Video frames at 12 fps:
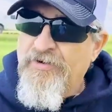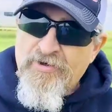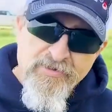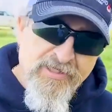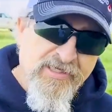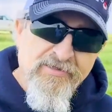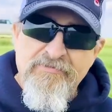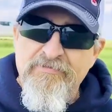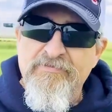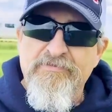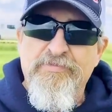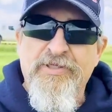it all kind of
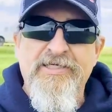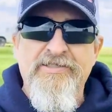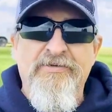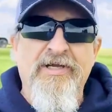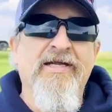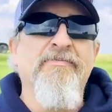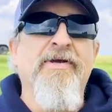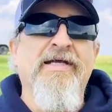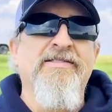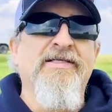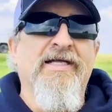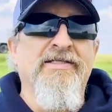plays out, and it
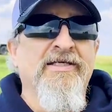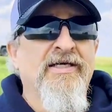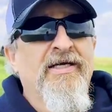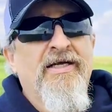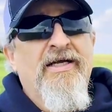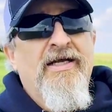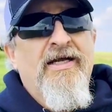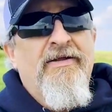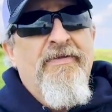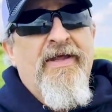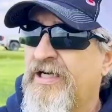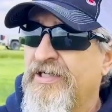makes sense.
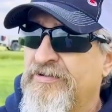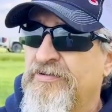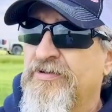I know a